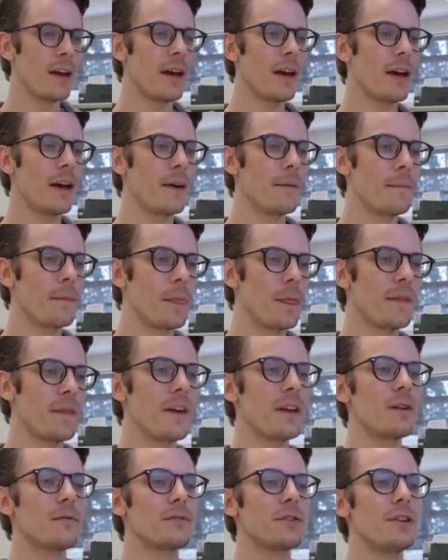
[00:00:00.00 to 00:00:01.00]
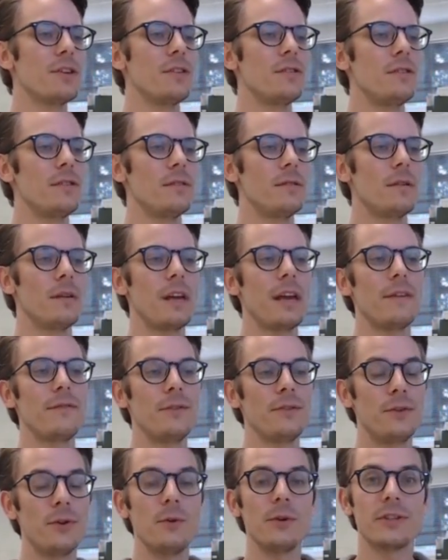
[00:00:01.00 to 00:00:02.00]
Then obviously, if
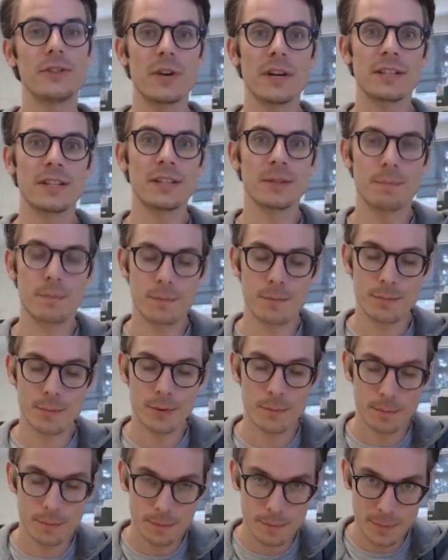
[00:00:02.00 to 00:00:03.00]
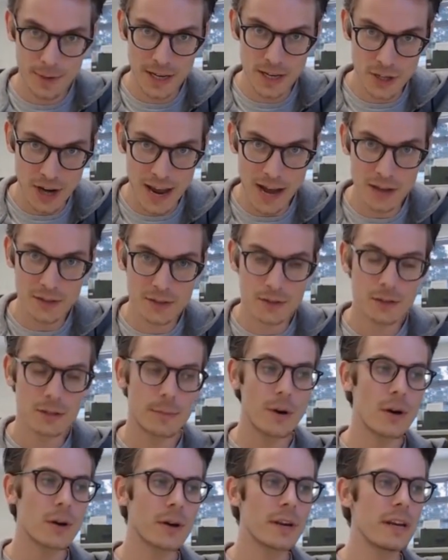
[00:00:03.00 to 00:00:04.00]
you do decide to place your house on the
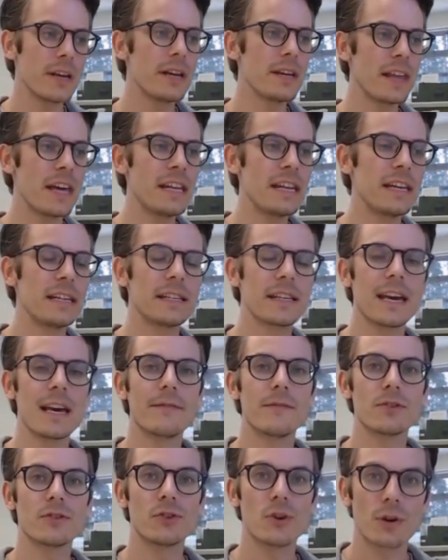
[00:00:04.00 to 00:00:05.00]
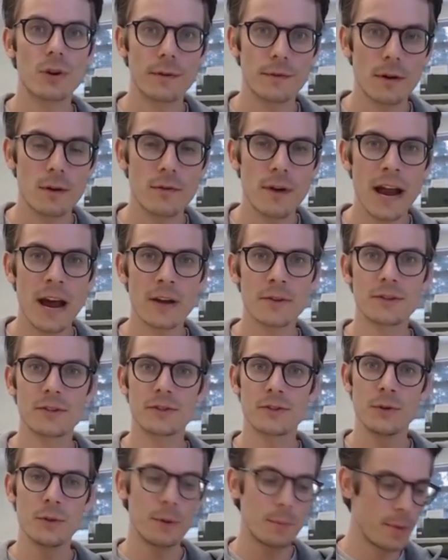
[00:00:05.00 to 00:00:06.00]
market, you then need to get a photographer around
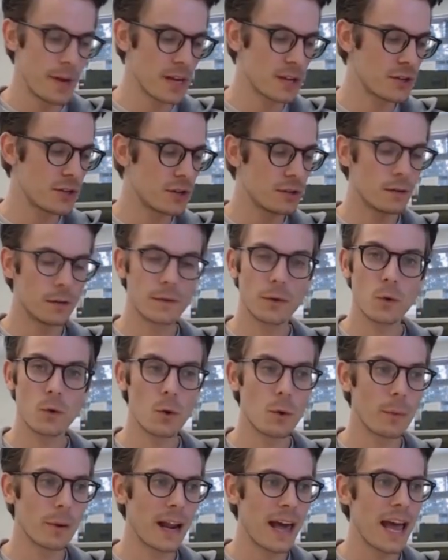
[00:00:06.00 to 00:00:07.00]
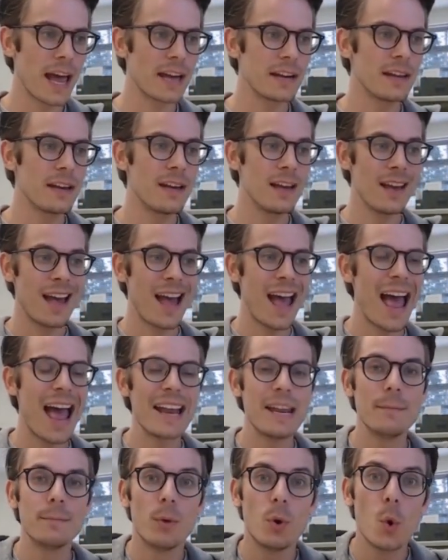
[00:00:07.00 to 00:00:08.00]
to do the pictures, the floor plan,
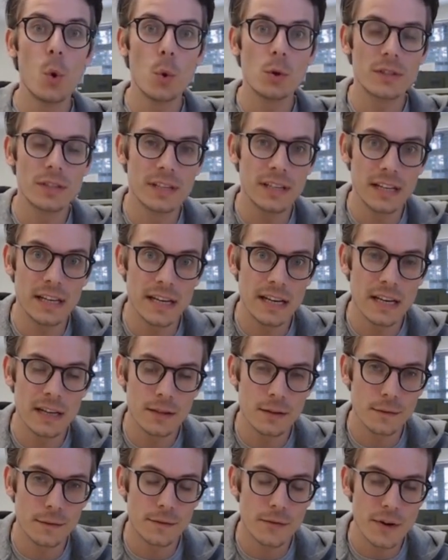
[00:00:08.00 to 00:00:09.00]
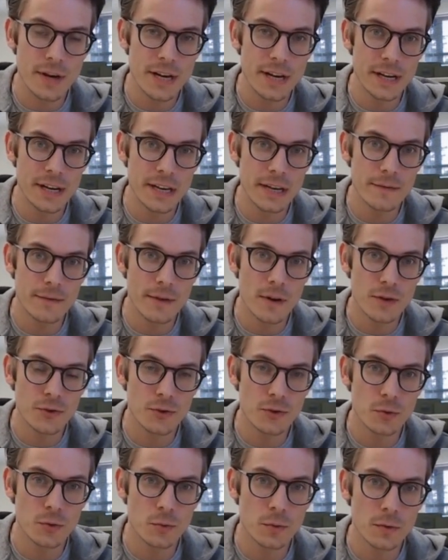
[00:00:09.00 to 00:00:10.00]
and importantly, the 3D
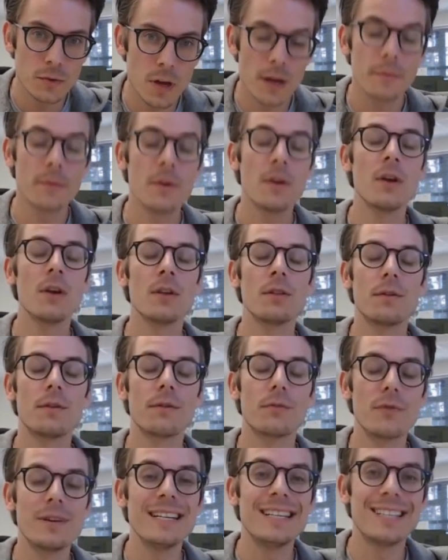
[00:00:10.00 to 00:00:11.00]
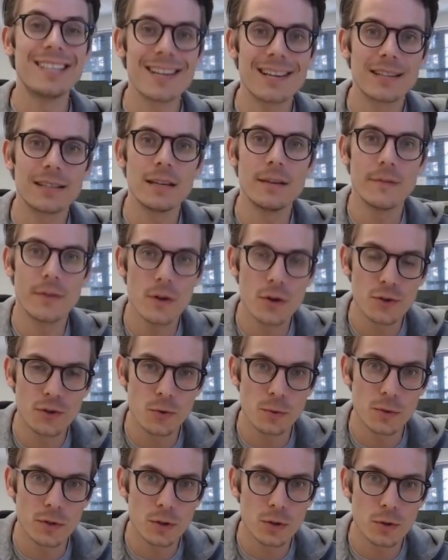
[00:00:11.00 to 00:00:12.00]
virtual, the 360
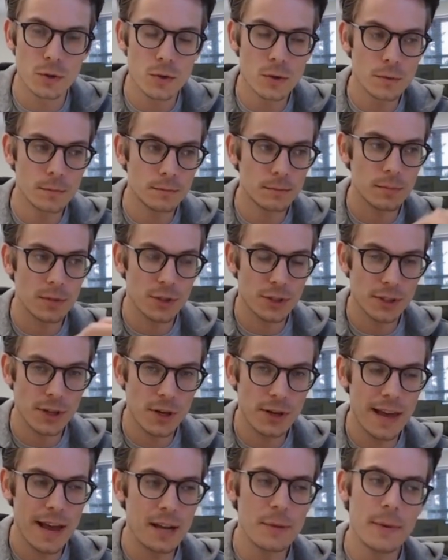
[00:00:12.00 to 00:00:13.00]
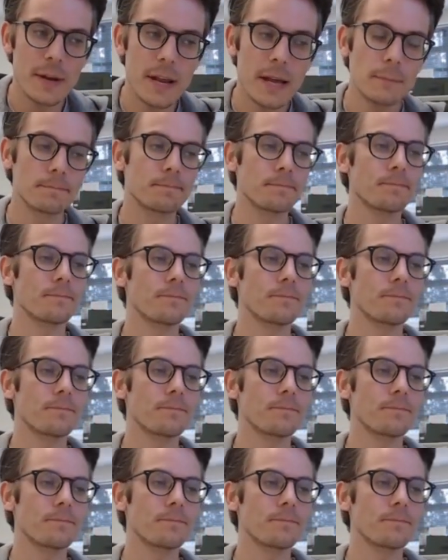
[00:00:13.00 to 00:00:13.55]
virtual tour. I'll show you that in a minute.